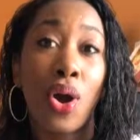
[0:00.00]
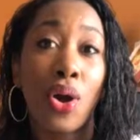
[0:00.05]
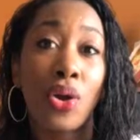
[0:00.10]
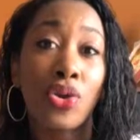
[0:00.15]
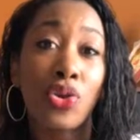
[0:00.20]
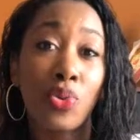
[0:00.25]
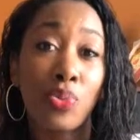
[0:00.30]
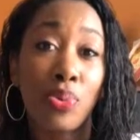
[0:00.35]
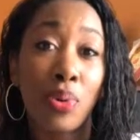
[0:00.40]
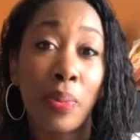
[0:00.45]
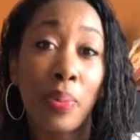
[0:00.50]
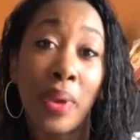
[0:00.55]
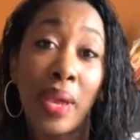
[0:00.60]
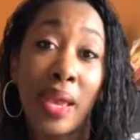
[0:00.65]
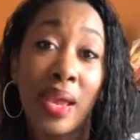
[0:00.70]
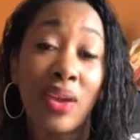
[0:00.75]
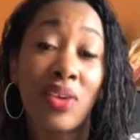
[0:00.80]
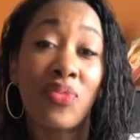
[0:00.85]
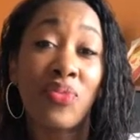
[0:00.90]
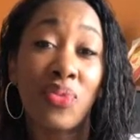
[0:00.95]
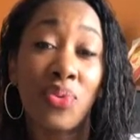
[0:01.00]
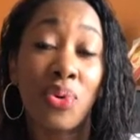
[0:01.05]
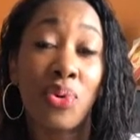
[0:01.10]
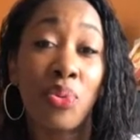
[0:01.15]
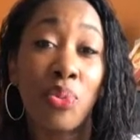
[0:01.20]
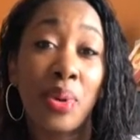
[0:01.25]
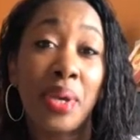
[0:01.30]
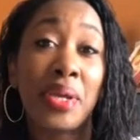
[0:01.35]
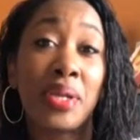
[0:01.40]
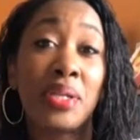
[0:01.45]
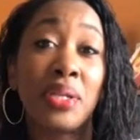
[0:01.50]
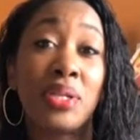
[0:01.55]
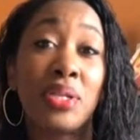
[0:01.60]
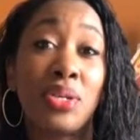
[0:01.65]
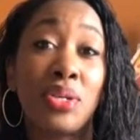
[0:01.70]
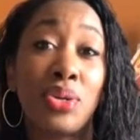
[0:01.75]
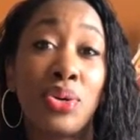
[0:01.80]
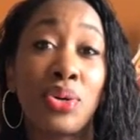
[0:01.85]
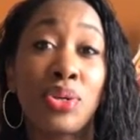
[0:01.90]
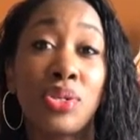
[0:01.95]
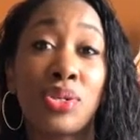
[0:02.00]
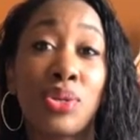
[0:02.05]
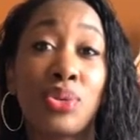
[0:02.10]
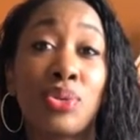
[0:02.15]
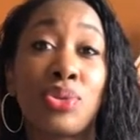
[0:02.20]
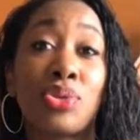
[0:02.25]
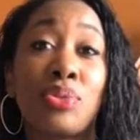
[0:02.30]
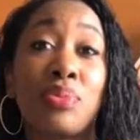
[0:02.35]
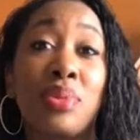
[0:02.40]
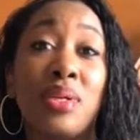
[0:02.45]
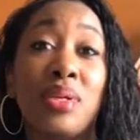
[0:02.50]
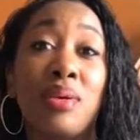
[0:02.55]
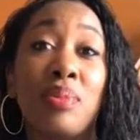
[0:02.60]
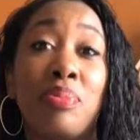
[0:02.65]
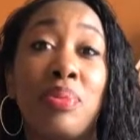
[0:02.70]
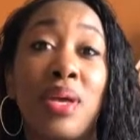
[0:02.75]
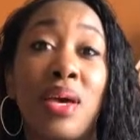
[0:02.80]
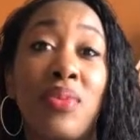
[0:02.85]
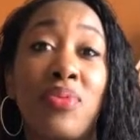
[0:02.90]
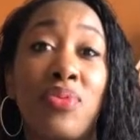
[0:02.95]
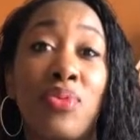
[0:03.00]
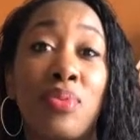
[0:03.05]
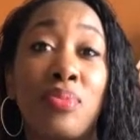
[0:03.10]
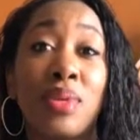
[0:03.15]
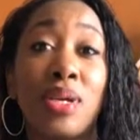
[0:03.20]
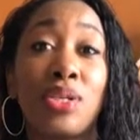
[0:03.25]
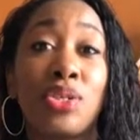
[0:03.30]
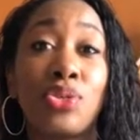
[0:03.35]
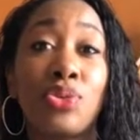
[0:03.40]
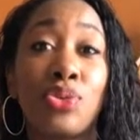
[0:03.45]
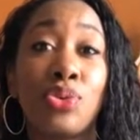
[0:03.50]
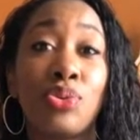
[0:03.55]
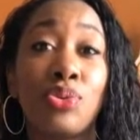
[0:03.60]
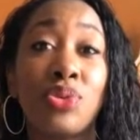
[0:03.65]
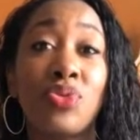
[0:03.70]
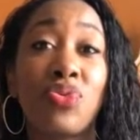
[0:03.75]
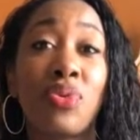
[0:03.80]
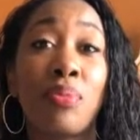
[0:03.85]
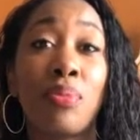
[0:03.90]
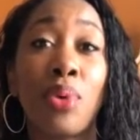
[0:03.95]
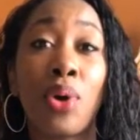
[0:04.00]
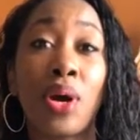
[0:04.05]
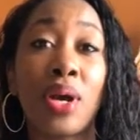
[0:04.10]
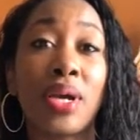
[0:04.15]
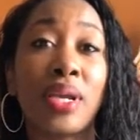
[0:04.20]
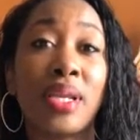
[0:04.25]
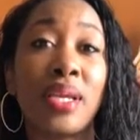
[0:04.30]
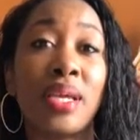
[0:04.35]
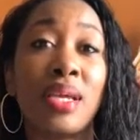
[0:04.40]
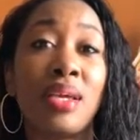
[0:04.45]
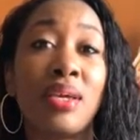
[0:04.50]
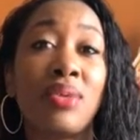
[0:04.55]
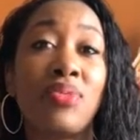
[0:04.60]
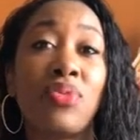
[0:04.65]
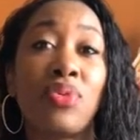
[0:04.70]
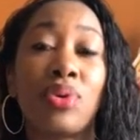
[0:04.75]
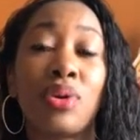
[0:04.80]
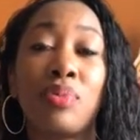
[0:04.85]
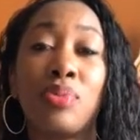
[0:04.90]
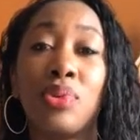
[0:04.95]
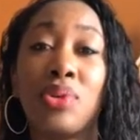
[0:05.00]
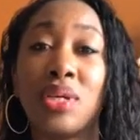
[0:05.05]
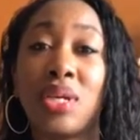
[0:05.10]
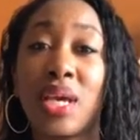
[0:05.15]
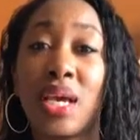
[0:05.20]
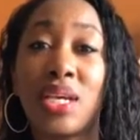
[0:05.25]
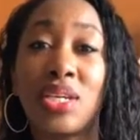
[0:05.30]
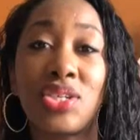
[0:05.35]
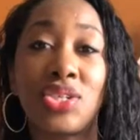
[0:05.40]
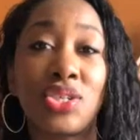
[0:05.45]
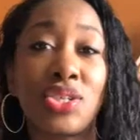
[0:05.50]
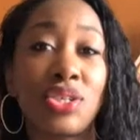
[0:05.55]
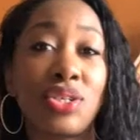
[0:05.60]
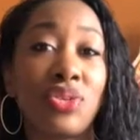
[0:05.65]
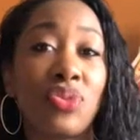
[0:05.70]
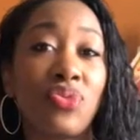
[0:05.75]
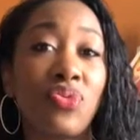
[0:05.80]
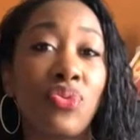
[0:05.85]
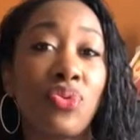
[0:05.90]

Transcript: are you prepared for when your social media platform that you use for marketing, for communication,